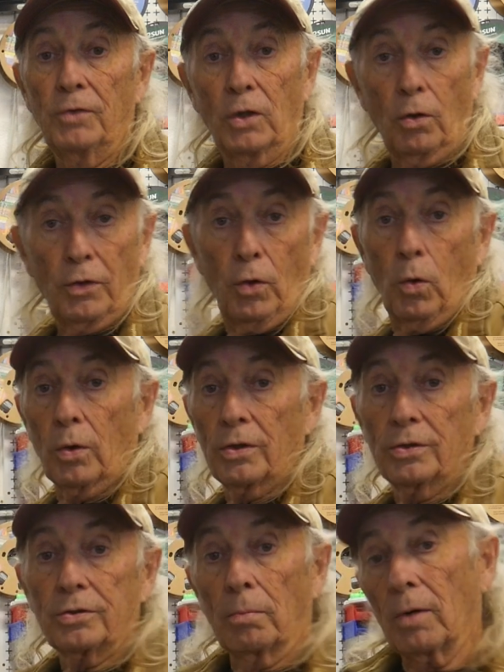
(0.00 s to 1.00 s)
you know the
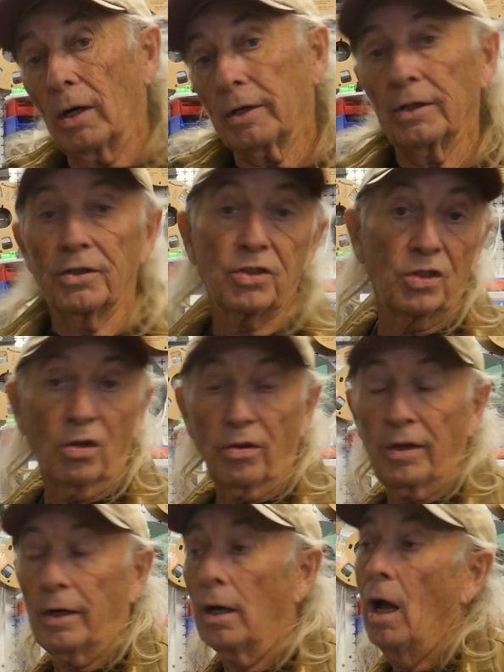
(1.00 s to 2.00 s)
orders, the market is still
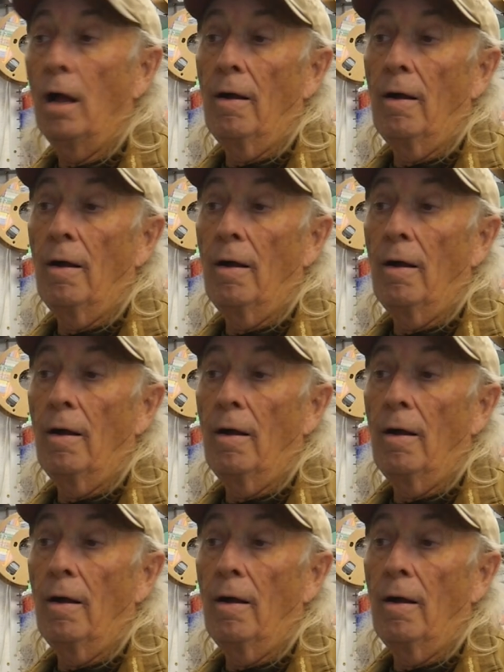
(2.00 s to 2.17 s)
there.